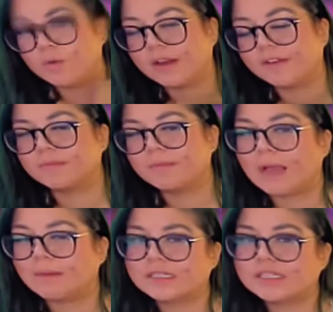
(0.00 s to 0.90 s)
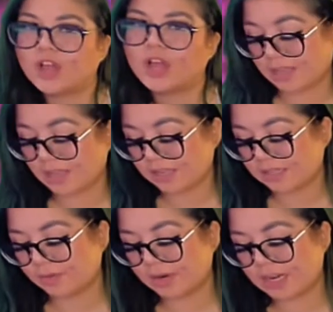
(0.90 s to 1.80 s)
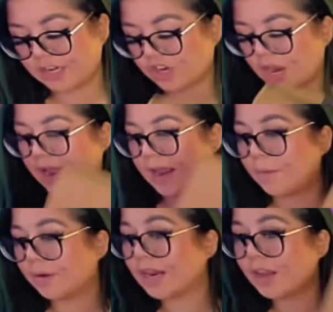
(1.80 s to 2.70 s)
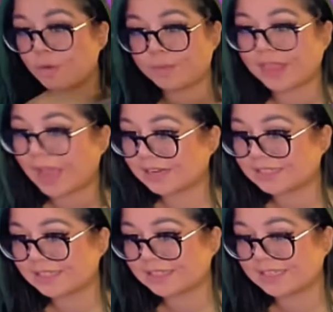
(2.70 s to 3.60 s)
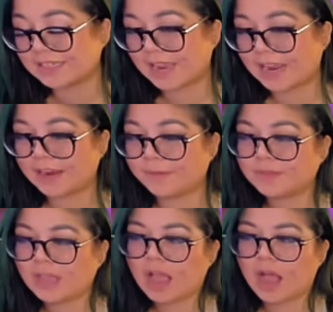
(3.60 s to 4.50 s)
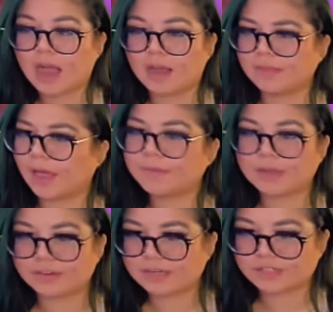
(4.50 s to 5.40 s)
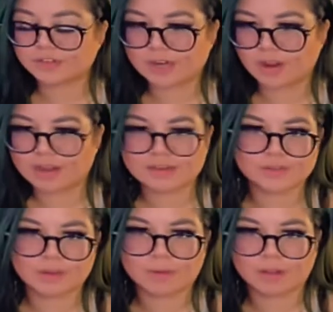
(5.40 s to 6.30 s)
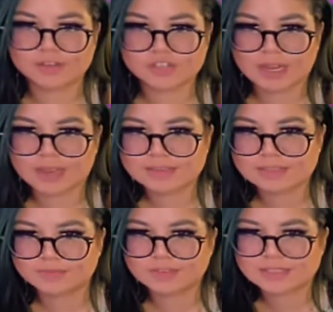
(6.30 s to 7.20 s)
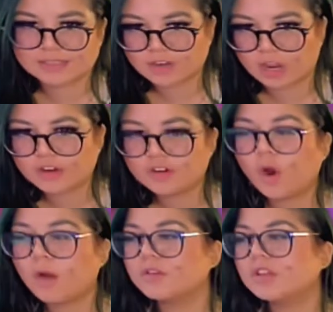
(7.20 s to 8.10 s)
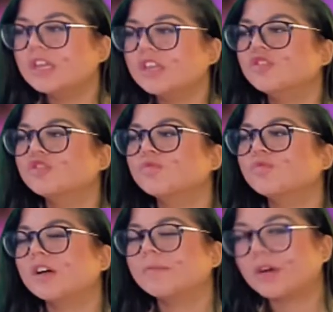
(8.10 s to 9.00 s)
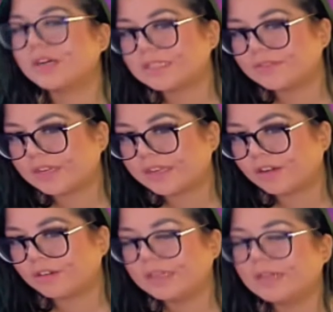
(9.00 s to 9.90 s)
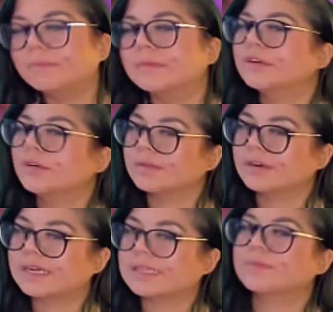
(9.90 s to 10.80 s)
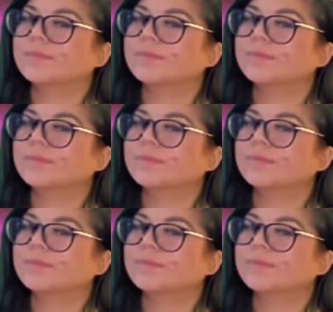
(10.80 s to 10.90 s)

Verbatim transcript: one from Amazon. So we're gonna try, we're gonna open that today. Um, left my green screen on, so I apologize if this is not your normal, usual unboxing video, but no worries, we